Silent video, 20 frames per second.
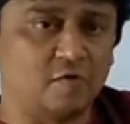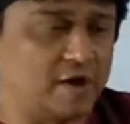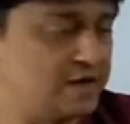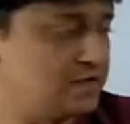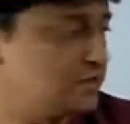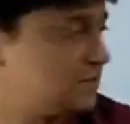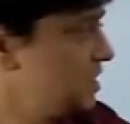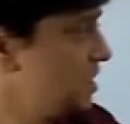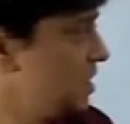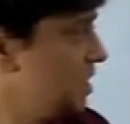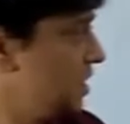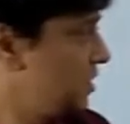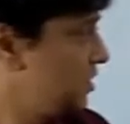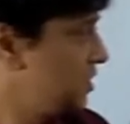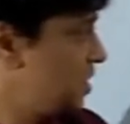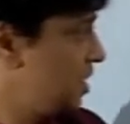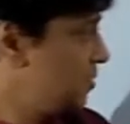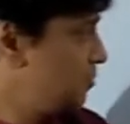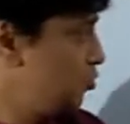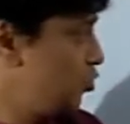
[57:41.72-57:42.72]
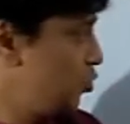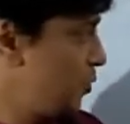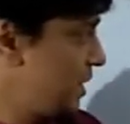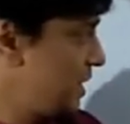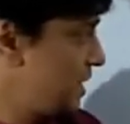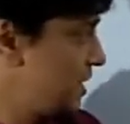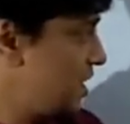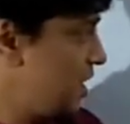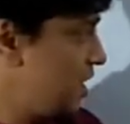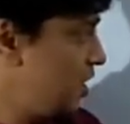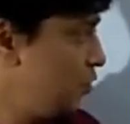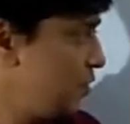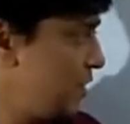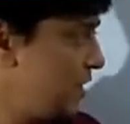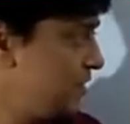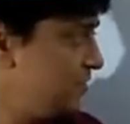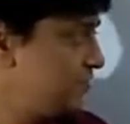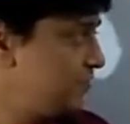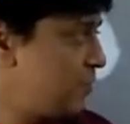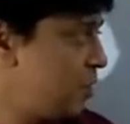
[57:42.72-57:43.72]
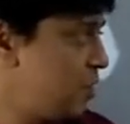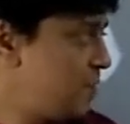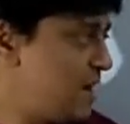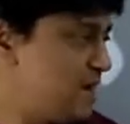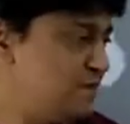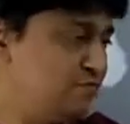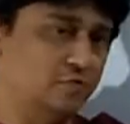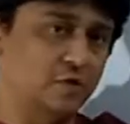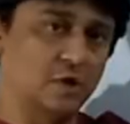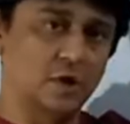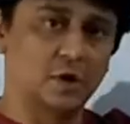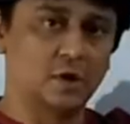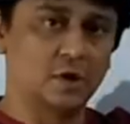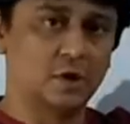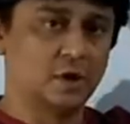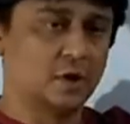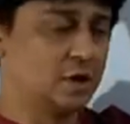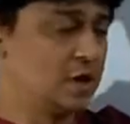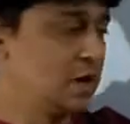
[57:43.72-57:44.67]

rays. They are moving away from M1.